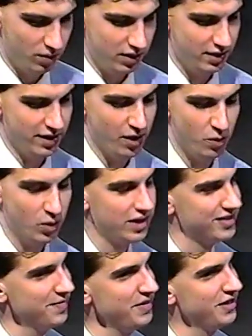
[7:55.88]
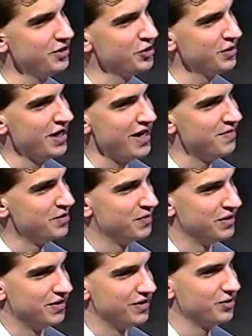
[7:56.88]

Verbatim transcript: you know, something that your name has been